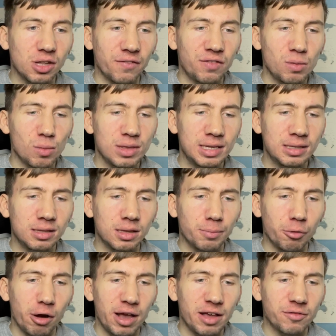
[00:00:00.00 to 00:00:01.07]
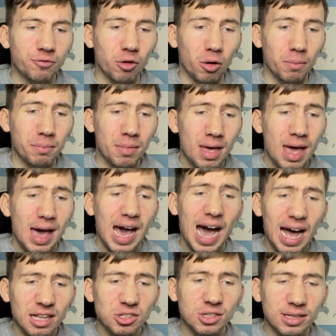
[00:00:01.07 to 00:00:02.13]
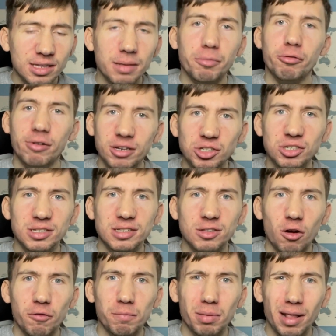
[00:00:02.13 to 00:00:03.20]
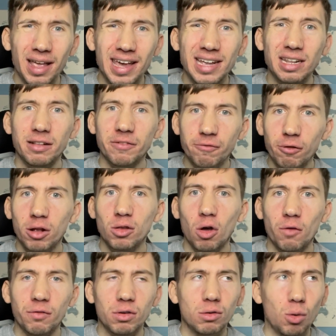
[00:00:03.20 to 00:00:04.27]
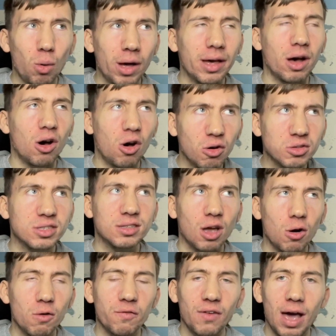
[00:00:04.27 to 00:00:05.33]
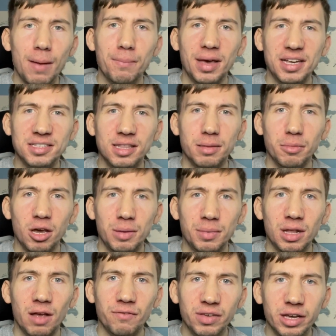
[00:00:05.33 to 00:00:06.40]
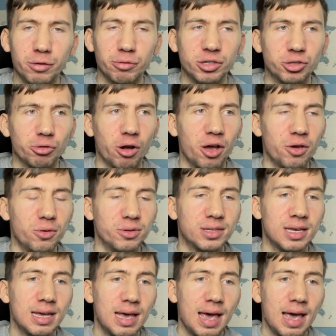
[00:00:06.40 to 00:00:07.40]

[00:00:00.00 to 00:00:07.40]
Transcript: I think we needed a break from actually the pressures of playing in front of quite a hostile fan base at the moment at Vicarage Road.